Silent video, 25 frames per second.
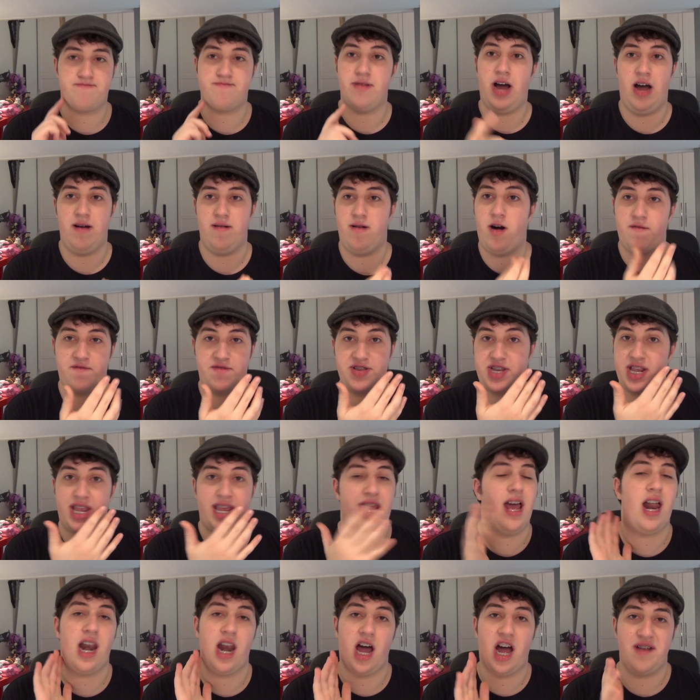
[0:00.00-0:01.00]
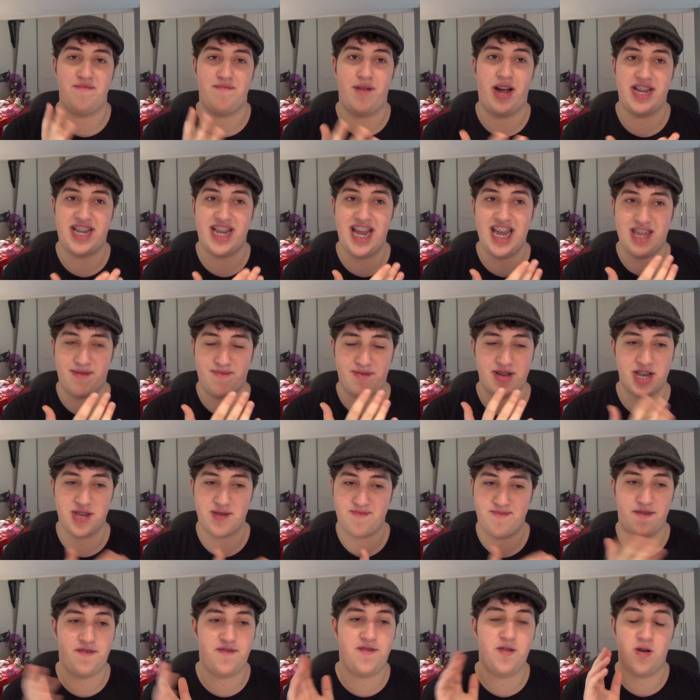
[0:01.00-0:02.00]
Uh, obviously align my teeth, because
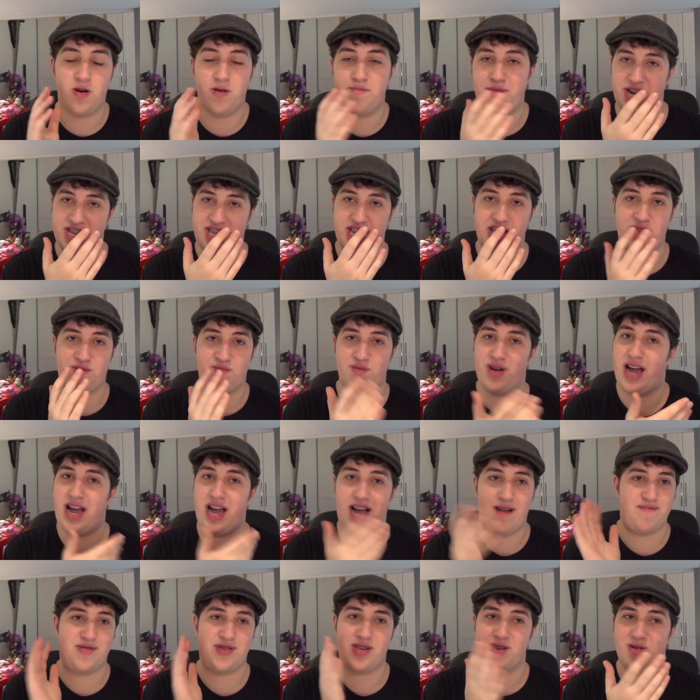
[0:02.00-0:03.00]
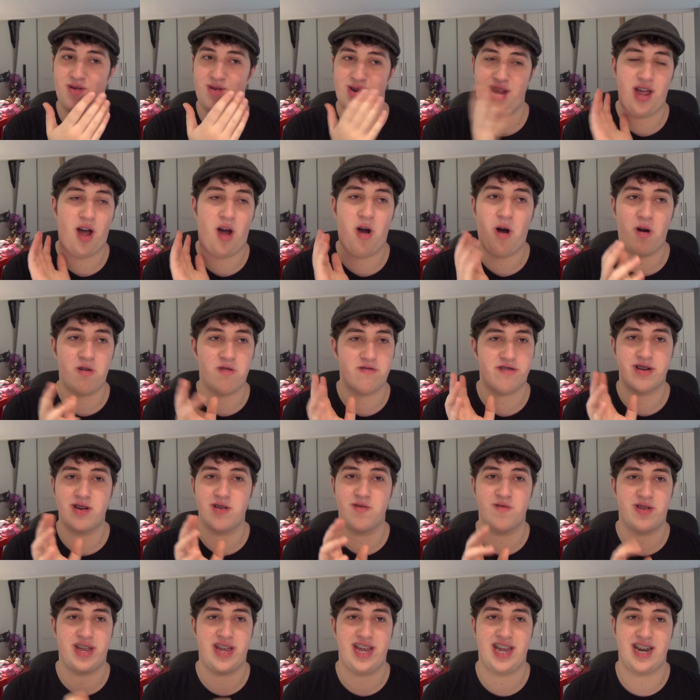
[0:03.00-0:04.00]
before my teeth were absolutely horrid
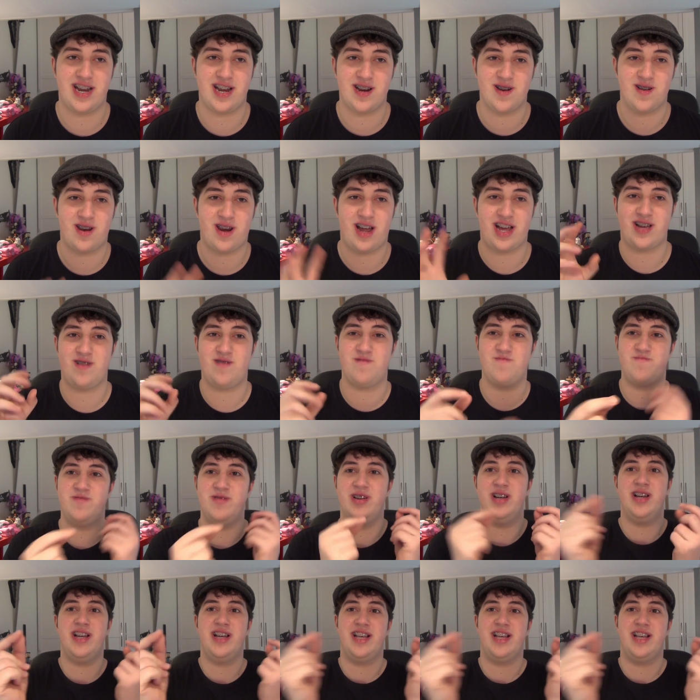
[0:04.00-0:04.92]
looking and it looked like old